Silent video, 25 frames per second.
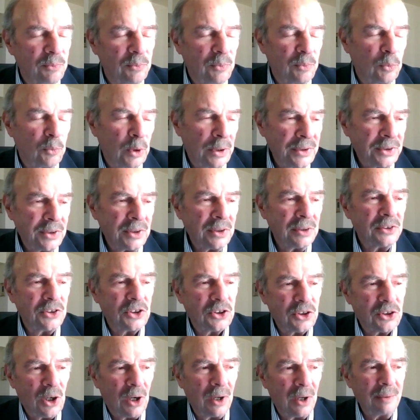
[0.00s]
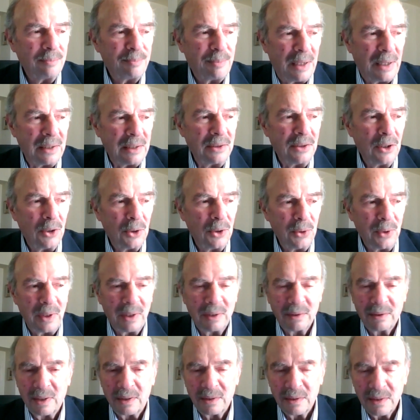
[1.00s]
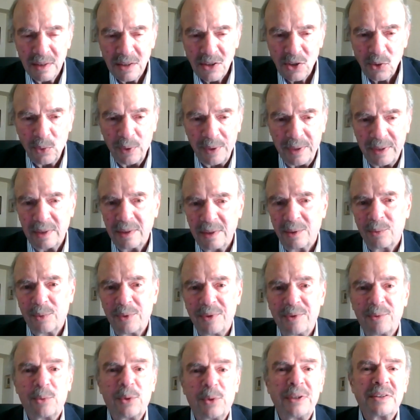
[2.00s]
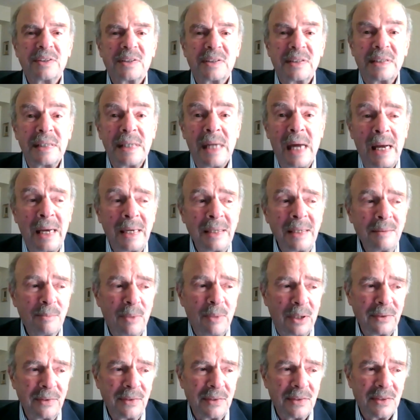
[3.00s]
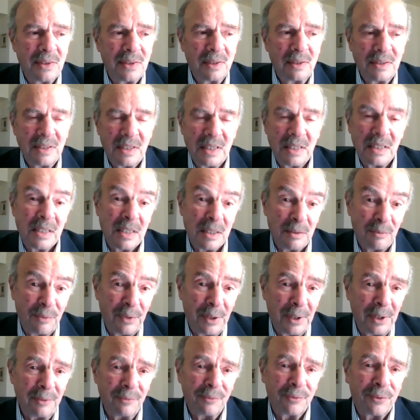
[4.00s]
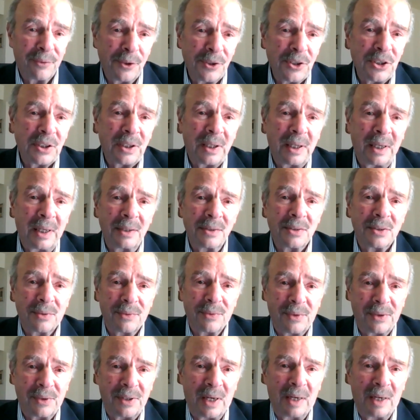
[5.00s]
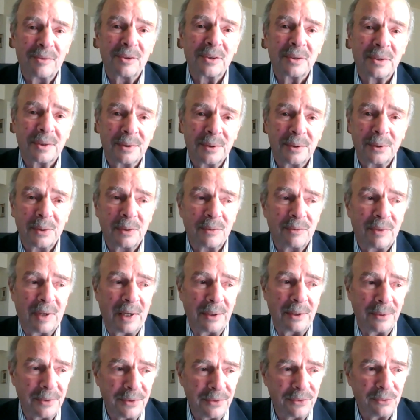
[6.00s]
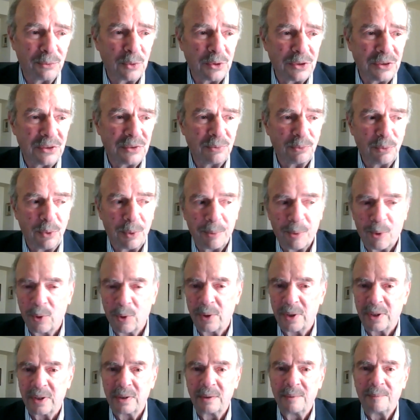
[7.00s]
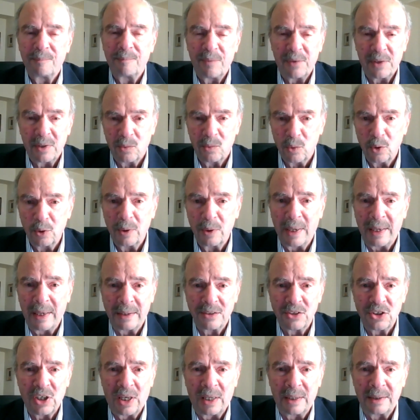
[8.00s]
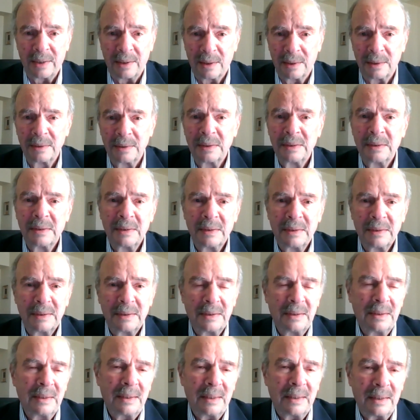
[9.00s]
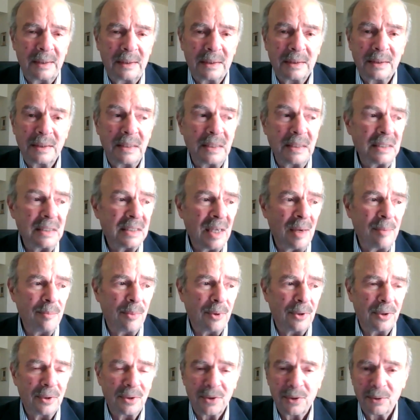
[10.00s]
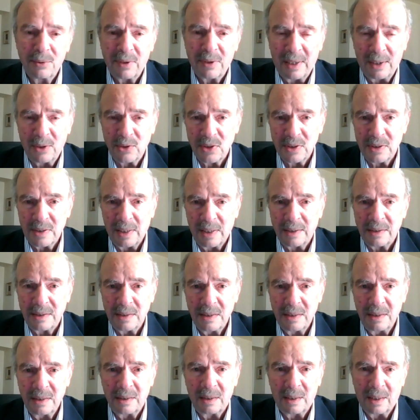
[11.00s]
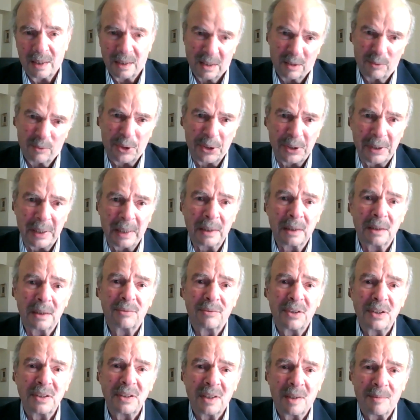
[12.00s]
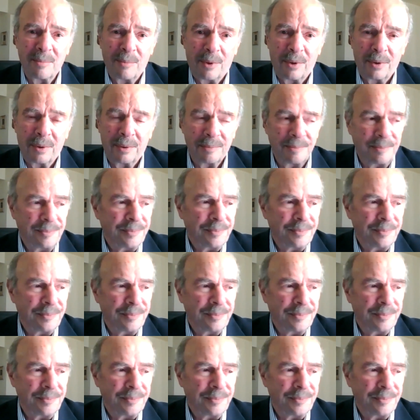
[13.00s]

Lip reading: want to start by noting that this week we reached 9 months since the very first case of the novel coronavirus was reported in Wuhan, China, in December 2019, at the very end of December.